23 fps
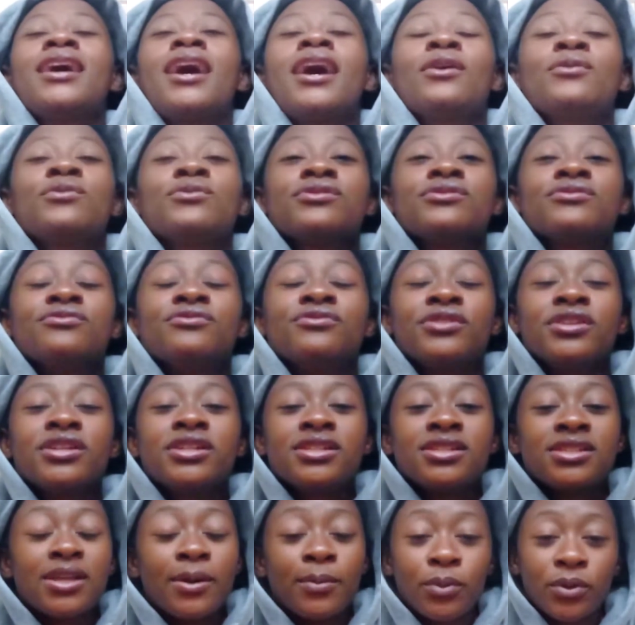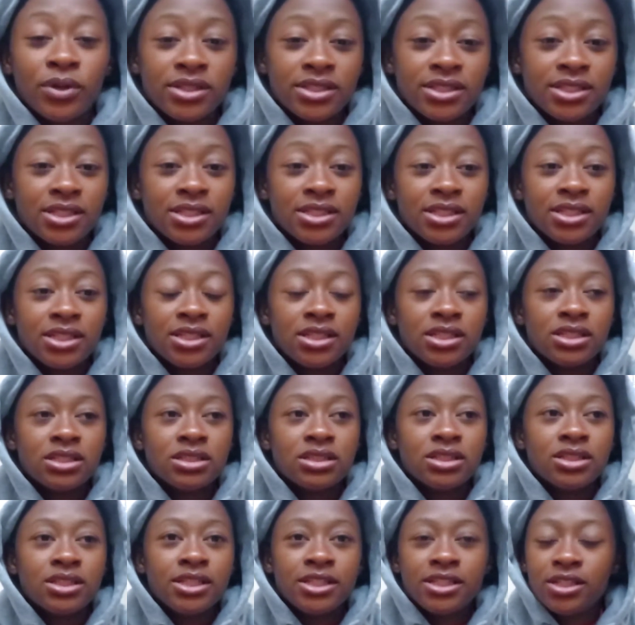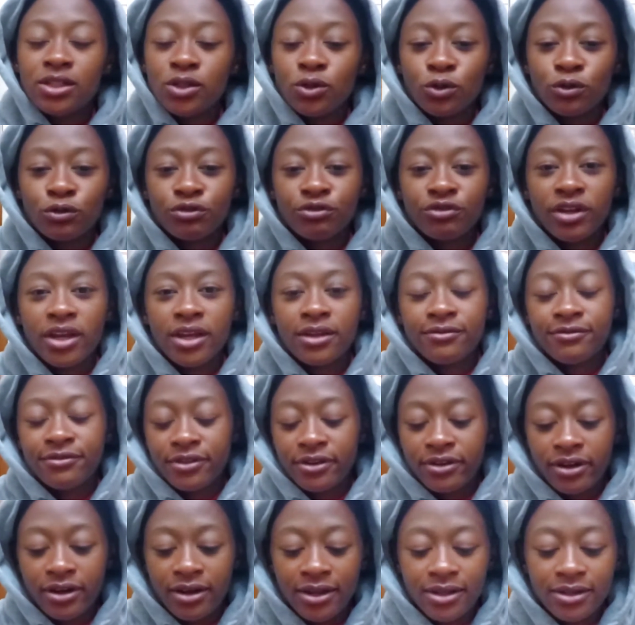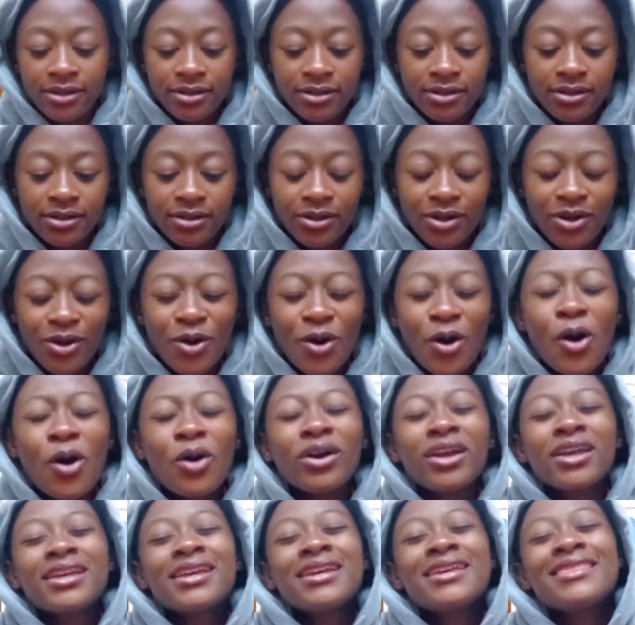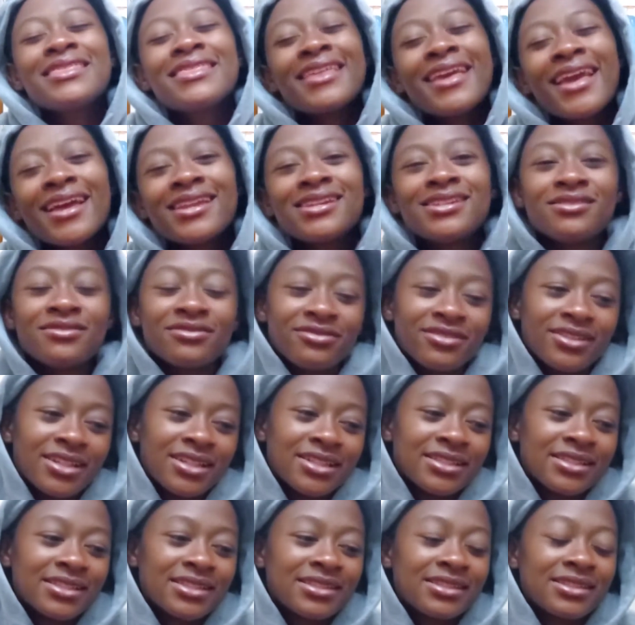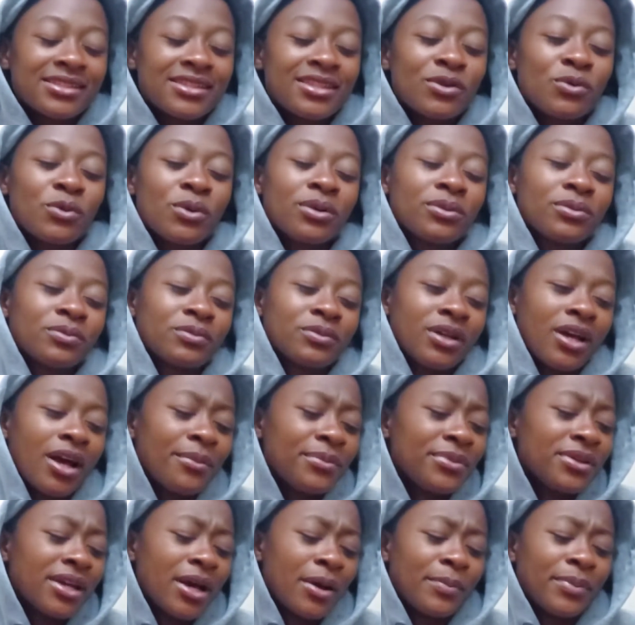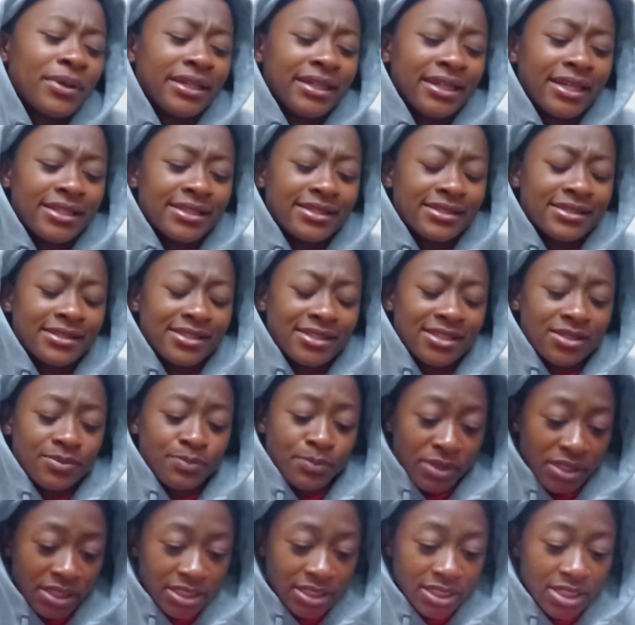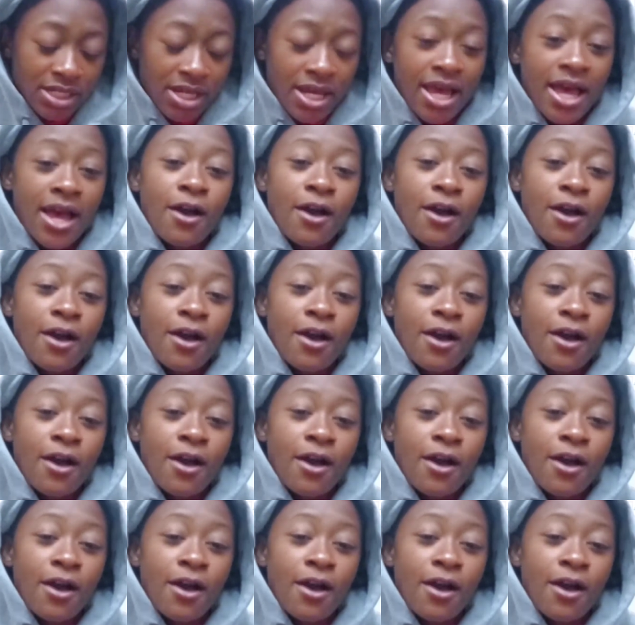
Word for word: I was very disappointed in Lindelof and Varane. Okay, in their defense, they were coming up against speed.